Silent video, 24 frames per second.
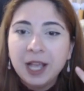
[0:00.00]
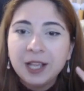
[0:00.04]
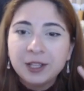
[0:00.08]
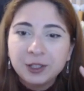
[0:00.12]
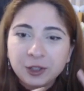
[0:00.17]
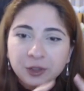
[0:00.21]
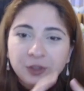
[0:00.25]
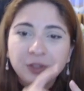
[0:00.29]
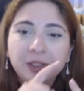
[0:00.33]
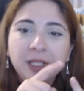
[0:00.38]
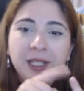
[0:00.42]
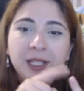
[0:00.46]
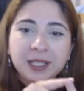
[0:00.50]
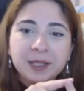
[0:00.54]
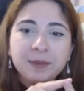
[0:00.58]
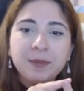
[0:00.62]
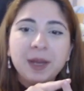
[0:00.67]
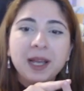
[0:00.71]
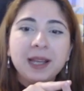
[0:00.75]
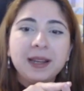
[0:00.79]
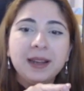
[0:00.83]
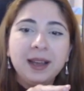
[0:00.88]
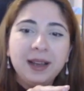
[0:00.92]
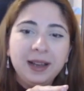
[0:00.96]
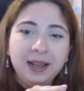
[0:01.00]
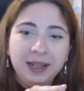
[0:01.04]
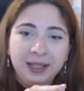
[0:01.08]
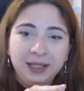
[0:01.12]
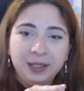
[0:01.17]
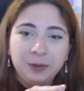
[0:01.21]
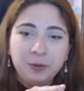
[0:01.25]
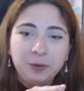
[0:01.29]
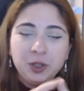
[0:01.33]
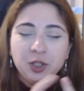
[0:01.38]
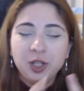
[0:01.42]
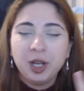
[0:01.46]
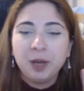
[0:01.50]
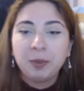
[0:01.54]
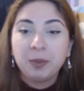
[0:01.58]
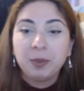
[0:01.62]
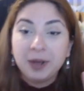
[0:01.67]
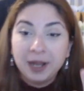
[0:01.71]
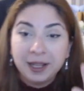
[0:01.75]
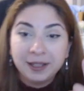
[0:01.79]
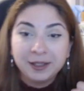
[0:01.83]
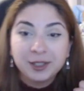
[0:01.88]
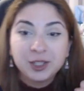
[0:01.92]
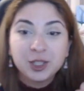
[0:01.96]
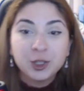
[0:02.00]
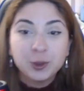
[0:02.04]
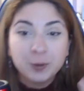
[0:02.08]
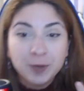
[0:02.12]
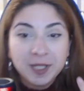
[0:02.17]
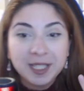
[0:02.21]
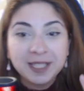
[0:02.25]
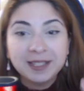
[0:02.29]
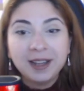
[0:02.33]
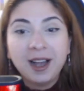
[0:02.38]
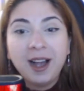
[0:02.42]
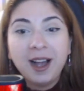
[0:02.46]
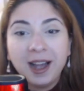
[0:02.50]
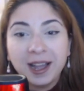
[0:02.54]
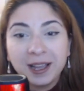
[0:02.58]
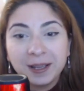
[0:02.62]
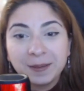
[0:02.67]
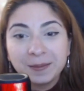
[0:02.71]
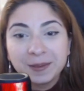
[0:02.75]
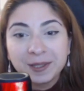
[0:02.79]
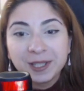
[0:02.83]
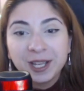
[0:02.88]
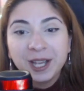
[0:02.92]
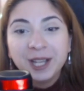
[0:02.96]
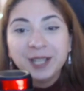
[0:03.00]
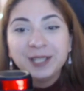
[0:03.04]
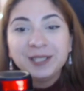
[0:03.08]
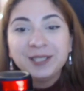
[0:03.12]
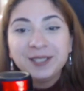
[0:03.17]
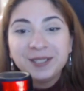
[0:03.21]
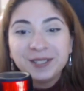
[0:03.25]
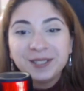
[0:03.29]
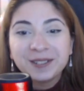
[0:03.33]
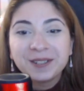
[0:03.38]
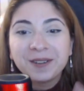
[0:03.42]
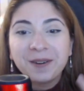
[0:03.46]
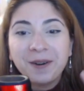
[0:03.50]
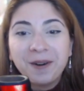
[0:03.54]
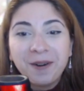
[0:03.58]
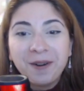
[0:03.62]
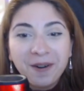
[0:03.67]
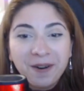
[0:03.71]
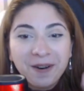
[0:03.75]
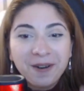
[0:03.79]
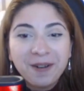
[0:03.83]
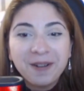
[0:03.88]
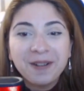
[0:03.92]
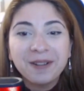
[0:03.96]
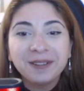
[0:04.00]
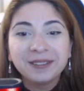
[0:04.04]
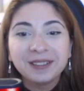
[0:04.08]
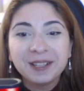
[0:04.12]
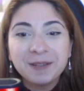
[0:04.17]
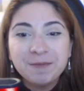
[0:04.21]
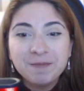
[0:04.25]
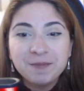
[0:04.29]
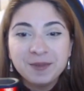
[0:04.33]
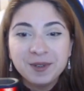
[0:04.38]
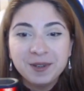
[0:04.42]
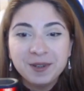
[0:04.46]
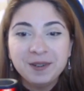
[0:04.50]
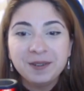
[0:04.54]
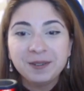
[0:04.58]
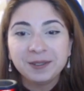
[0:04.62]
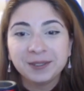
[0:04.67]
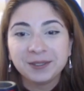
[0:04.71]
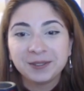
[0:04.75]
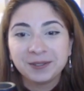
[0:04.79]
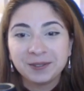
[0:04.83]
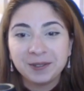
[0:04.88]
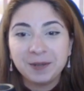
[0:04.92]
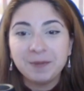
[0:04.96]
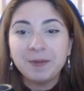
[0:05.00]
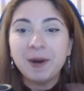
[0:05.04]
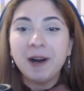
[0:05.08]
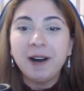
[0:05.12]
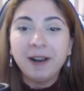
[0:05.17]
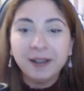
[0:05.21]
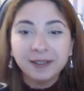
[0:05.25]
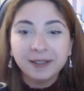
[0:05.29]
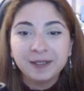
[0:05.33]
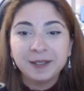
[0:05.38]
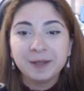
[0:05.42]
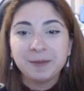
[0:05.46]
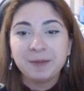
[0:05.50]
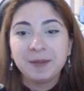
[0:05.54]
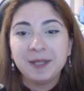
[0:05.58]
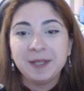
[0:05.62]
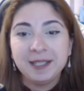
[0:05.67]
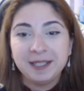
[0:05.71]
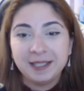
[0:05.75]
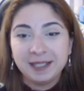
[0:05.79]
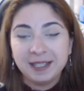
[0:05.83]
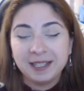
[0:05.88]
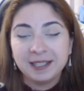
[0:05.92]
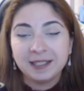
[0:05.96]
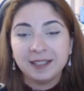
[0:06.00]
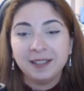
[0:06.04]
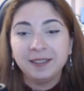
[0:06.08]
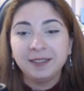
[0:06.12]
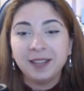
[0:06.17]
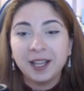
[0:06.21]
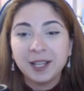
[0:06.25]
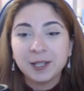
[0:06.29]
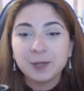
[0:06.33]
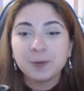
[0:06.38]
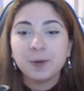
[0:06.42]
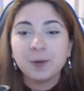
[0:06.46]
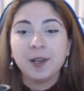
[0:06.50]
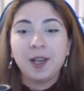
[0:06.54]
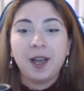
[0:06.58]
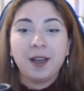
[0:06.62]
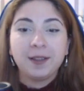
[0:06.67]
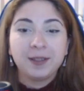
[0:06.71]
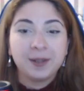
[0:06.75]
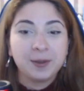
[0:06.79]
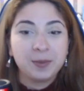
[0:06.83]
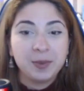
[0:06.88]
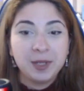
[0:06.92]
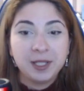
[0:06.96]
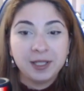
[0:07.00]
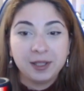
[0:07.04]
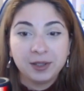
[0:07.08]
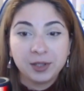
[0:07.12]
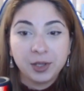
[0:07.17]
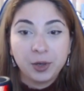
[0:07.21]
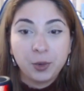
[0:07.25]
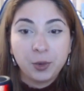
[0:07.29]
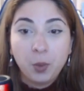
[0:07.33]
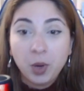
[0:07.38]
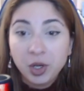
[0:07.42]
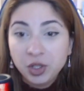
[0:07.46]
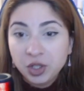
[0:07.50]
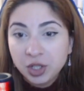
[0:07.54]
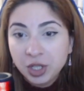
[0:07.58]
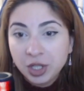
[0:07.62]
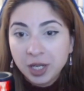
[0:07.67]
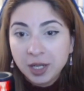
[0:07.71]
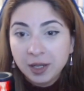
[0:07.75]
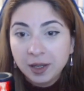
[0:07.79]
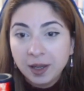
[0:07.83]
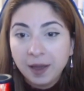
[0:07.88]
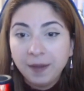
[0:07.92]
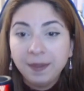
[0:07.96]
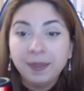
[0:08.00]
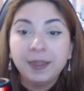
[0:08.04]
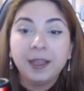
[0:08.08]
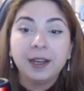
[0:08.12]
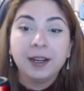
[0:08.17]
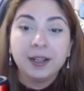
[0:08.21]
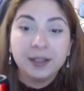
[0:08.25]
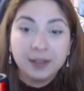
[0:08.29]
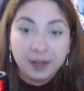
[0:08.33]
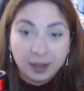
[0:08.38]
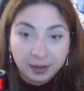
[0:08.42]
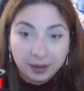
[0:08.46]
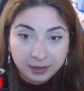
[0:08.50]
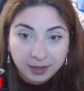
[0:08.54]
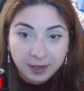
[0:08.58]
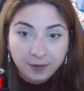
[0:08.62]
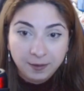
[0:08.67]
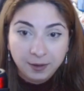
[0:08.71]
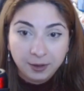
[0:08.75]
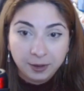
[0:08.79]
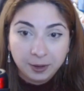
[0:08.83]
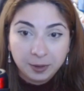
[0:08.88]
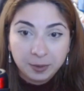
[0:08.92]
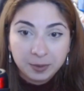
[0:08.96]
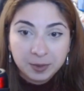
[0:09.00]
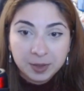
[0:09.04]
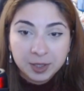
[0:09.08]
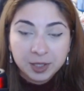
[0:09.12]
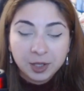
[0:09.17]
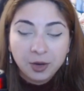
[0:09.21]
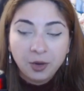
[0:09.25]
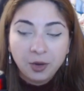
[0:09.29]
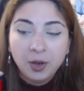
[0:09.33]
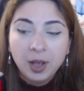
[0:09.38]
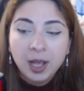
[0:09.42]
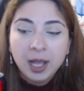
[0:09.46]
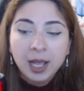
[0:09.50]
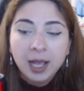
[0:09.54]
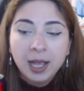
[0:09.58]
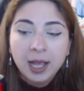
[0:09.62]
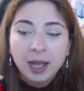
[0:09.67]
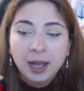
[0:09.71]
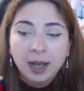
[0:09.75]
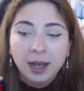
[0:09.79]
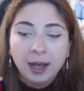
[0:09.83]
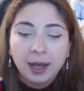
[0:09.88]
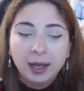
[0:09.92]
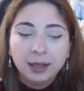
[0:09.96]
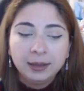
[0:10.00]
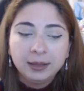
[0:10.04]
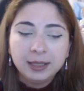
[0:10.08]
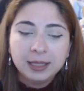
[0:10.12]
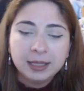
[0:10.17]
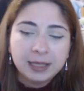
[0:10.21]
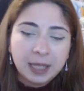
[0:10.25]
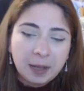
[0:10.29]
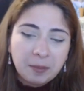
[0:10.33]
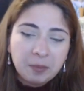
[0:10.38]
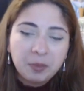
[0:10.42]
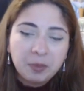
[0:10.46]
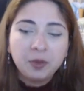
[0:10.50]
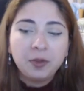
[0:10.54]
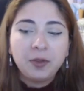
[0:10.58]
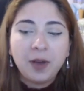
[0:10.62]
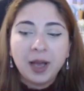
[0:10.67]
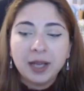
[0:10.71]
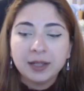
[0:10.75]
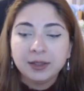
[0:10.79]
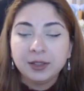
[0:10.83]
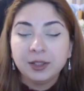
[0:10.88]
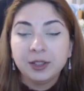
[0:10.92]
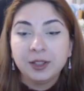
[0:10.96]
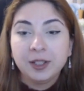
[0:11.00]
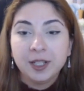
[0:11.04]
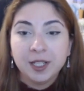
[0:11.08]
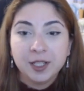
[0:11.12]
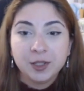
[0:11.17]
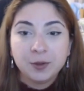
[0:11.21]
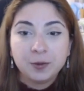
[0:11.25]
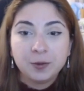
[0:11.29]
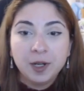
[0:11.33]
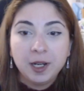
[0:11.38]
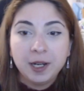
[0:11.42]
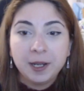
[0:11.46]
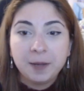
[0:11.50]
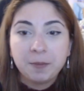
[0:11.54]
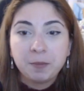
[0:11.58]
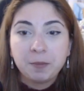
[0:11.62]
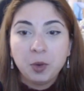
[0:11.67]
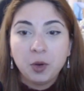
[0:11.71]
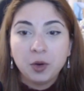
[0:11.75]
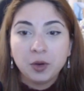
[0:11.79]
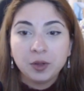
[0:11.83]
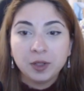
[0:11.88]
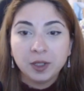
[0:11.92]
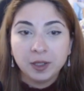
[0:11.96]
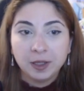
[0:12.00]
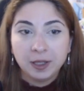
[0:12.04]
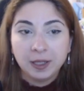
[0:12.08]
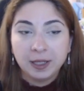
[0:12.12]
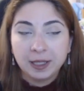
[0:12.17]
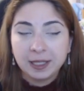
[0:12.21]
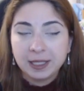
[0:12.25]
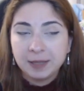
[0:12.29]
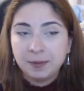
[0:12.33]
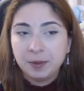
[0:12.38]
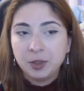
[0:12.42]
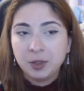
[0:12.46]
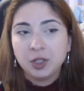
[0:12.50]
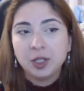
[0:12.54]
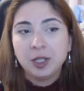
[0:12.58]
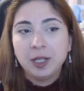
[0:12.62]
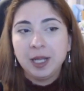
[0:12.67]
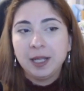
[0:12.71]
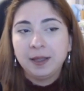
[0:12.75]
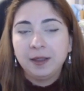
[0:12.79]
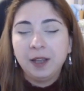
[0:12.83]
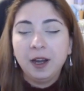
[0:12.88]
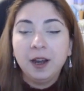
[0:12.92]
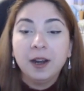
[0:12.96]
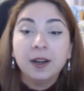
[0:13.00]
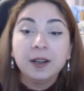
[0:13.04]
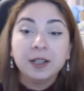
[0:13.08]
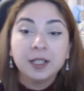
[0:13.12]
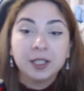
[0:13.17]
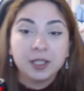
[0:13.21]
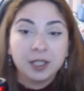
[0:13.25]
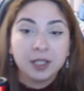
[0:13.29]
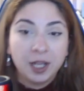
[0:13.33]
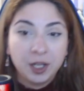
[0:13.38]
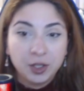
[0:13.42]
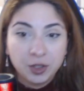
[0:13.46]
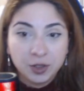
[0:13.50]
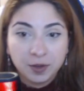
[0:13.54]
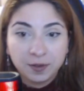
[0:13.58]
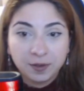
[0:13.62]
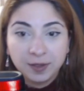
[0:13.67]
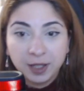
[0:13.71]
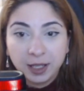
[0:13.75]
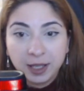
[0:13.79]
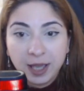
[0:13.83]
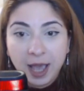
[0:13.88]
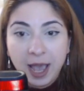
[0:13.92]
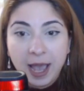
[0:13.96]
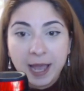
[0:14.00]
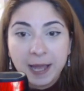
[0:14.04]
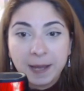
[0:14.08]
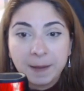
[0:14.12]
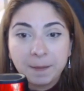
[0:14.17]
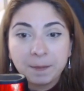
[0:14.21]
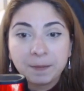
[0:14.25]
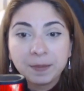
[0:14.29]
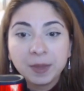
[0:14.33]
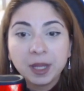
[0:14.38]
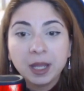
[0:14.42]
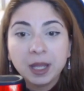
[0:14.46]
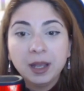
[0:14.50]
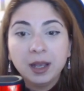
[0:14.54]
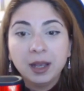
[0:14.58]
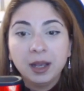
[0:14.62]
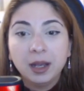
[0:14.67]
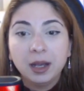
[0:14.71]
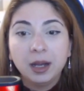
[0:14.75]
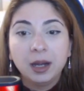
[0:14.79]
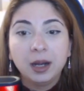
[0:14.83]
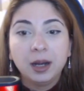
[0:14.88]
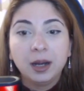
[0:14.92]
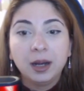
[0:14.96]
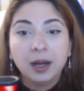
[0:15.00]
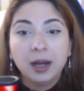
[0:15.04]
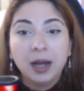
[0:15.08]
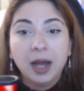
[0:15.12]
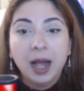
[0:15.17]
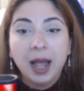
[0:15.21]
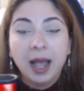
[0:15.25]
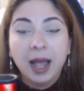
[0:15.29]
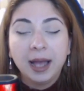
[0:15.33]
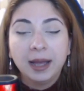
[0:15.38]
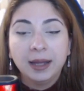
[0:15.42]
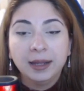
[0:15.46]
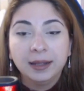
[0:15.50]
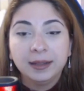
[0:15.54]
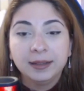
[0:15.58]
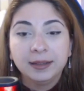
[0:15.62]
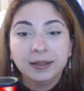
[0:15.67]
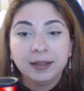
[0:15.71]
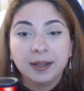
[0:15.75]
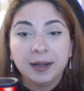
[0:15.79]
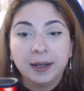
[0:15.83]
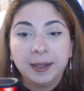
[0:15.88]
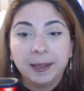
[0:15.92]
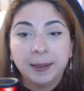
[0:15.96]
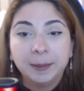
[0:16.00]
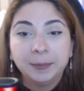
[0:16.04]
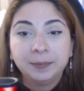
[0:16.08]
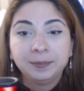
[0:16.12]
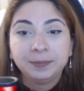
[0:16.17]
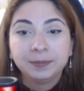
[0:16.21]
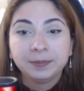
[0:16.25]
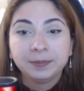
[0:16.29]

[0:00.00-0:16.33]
So this My knight, which I played three times, took all the moves from other pieces. And that's why other pieces are watching and they're not developed. So uh, this tempo factor is really important and especially at the early stage of the game. Uh, and um,